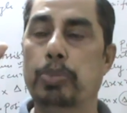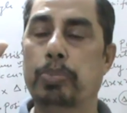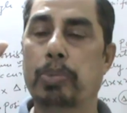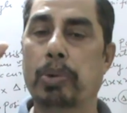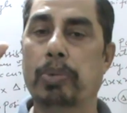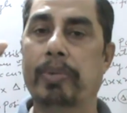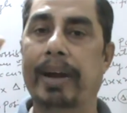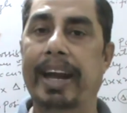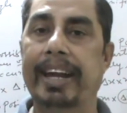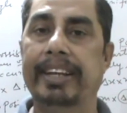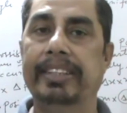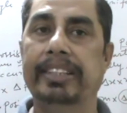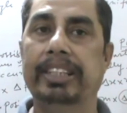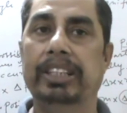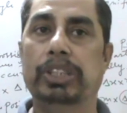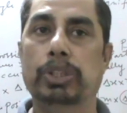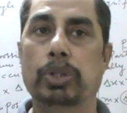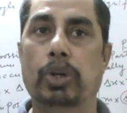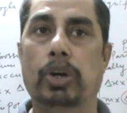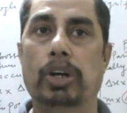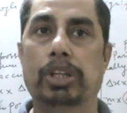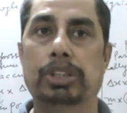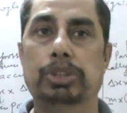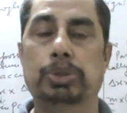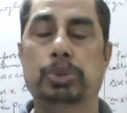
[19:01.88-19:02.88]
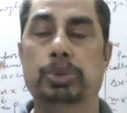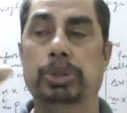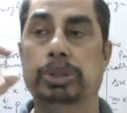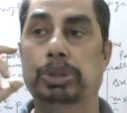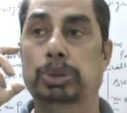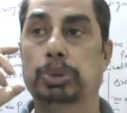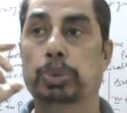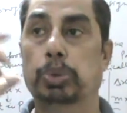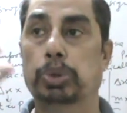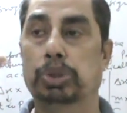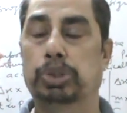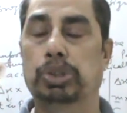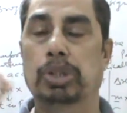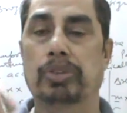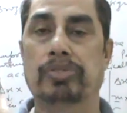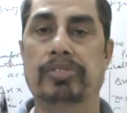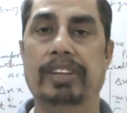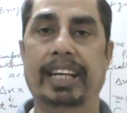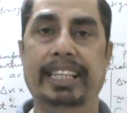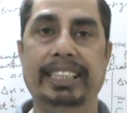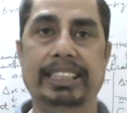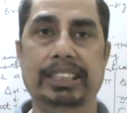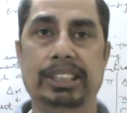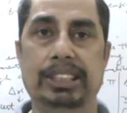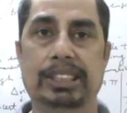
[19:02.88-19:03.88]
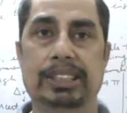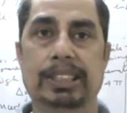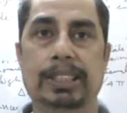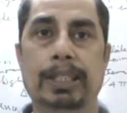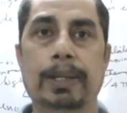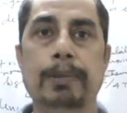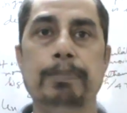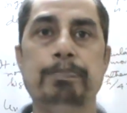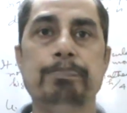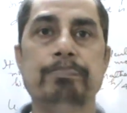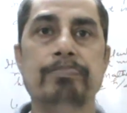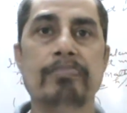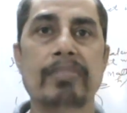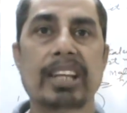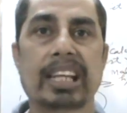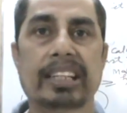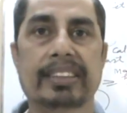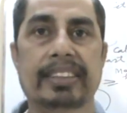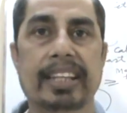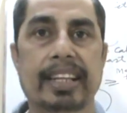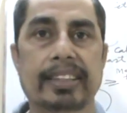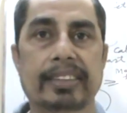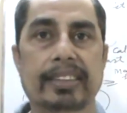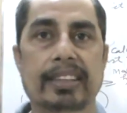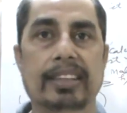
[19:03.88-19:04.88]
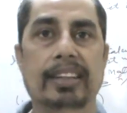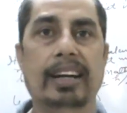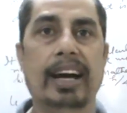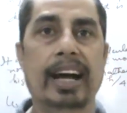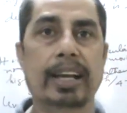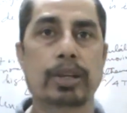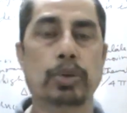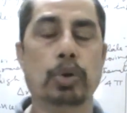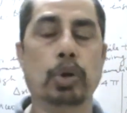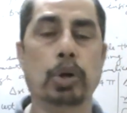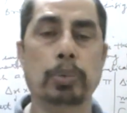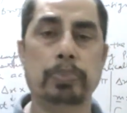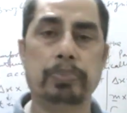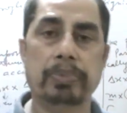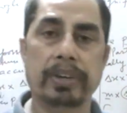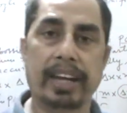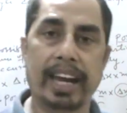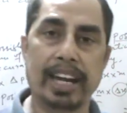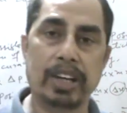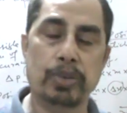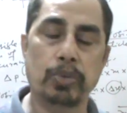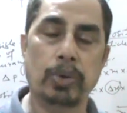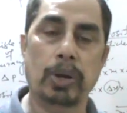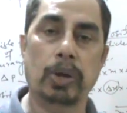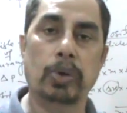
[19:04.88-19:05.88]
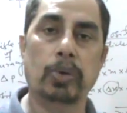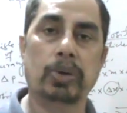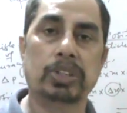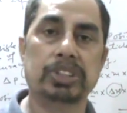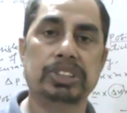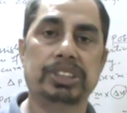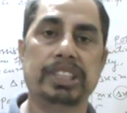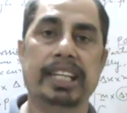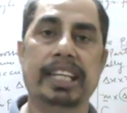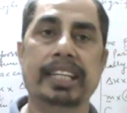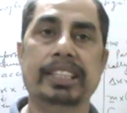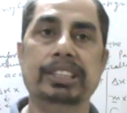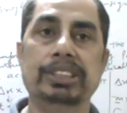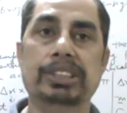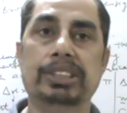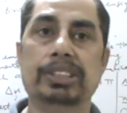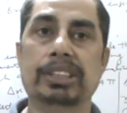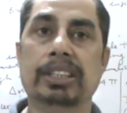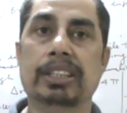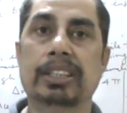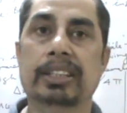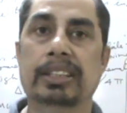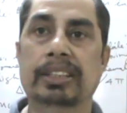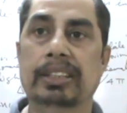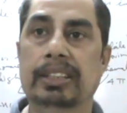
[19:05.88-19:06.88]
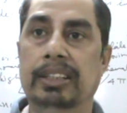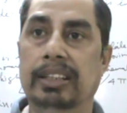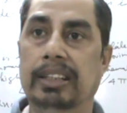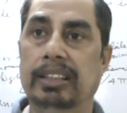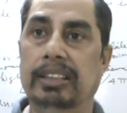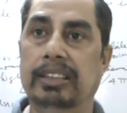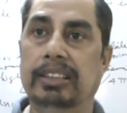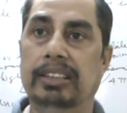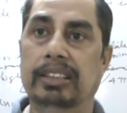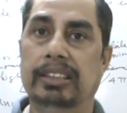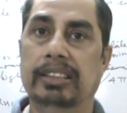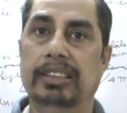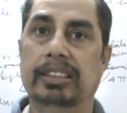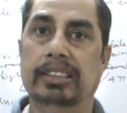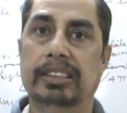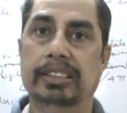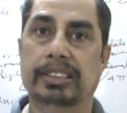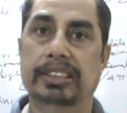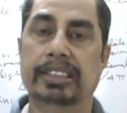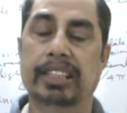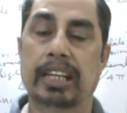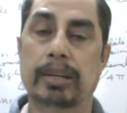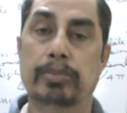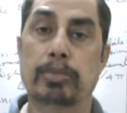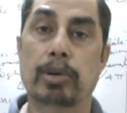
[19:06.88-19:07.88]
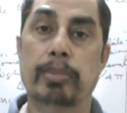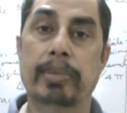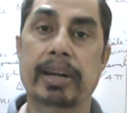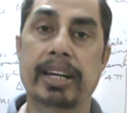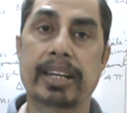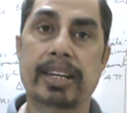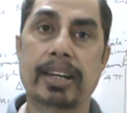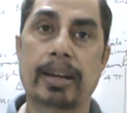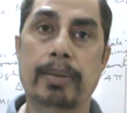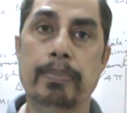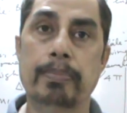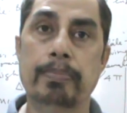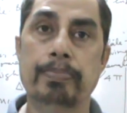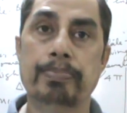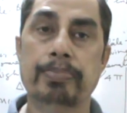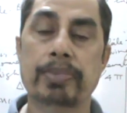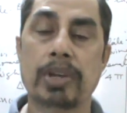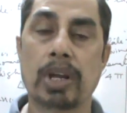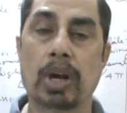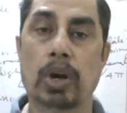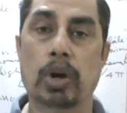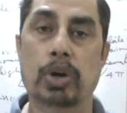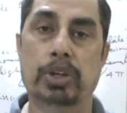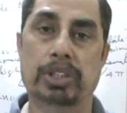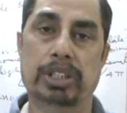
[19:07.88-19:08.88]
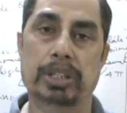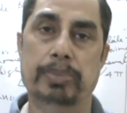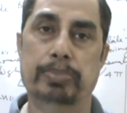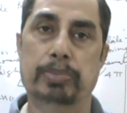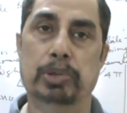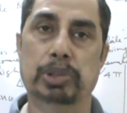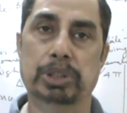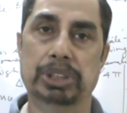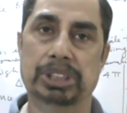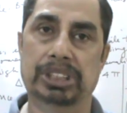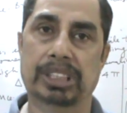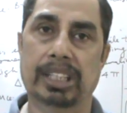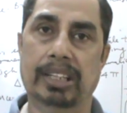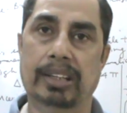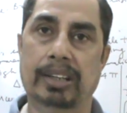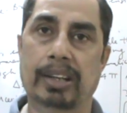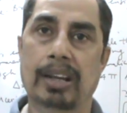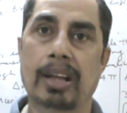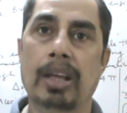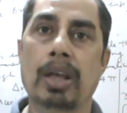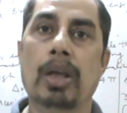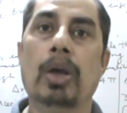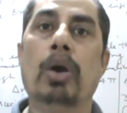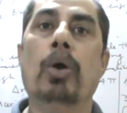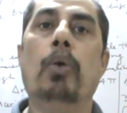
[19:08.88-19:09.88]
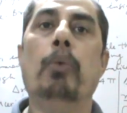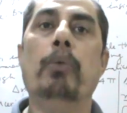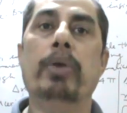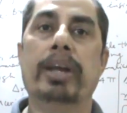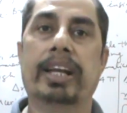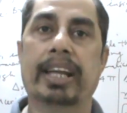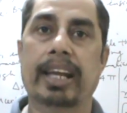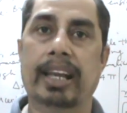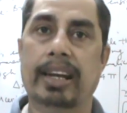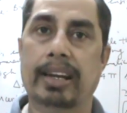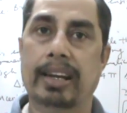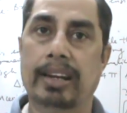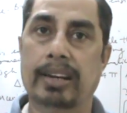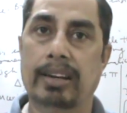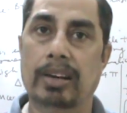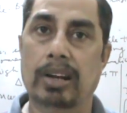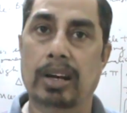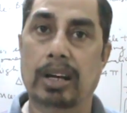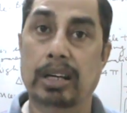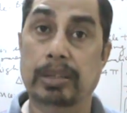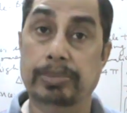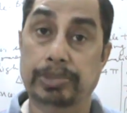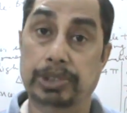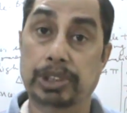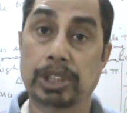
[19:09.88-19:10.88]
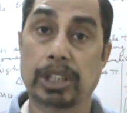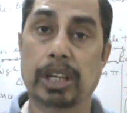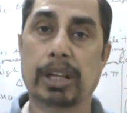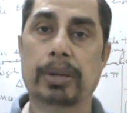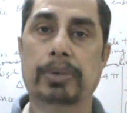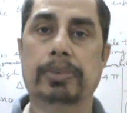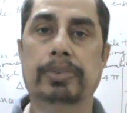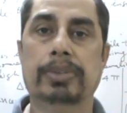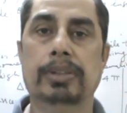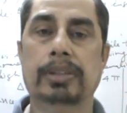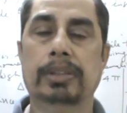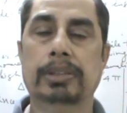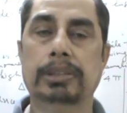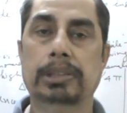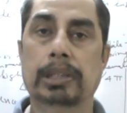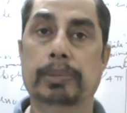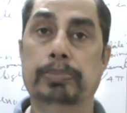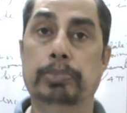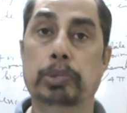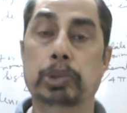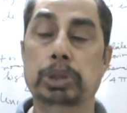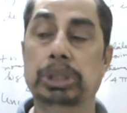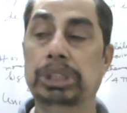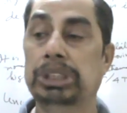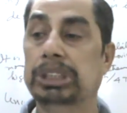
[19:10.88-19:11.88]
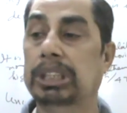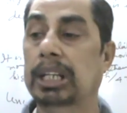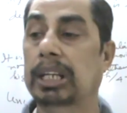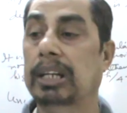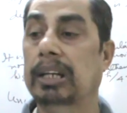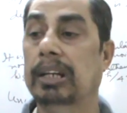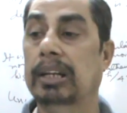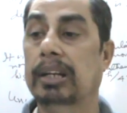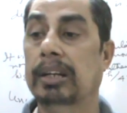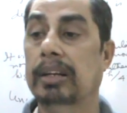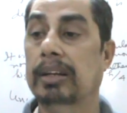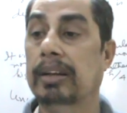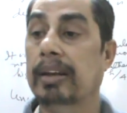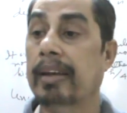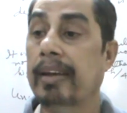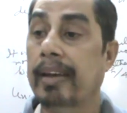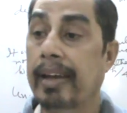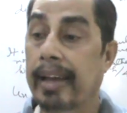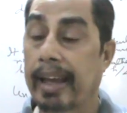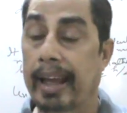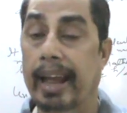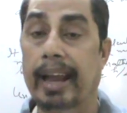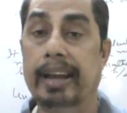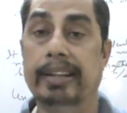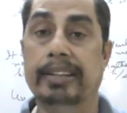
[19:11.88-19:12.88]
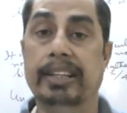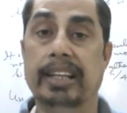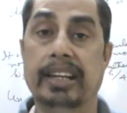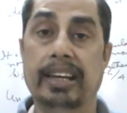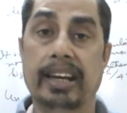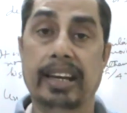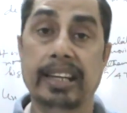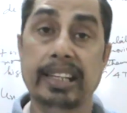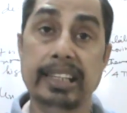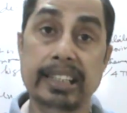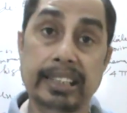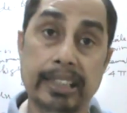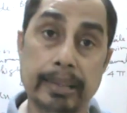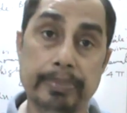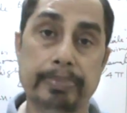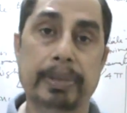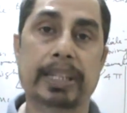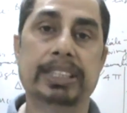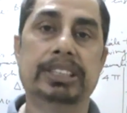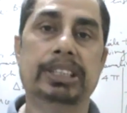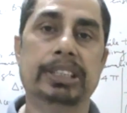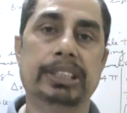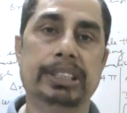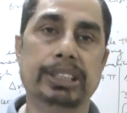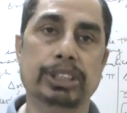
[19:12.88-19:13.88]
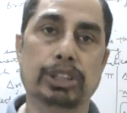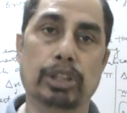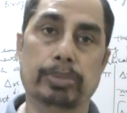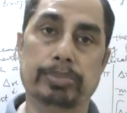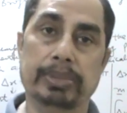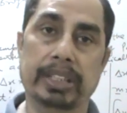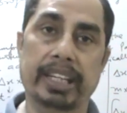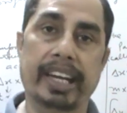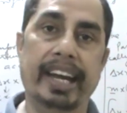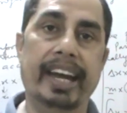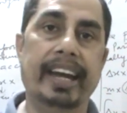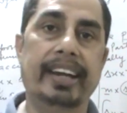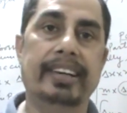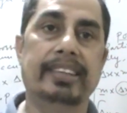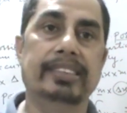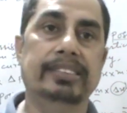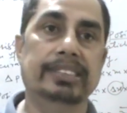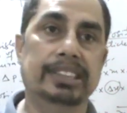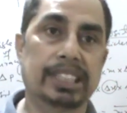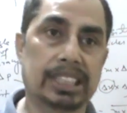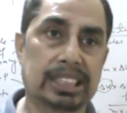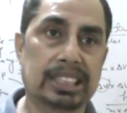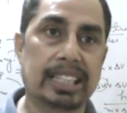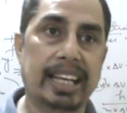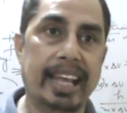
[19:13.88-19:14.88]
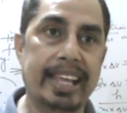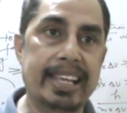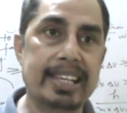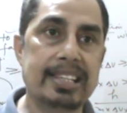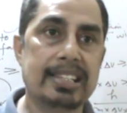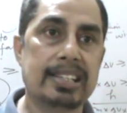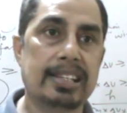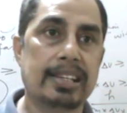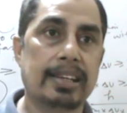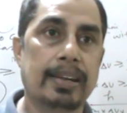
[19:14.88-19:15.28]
provide the torch or the source of light, then I hope rat will not change their momentum or the position. We can observe the position and the running capacity of the rat. Just like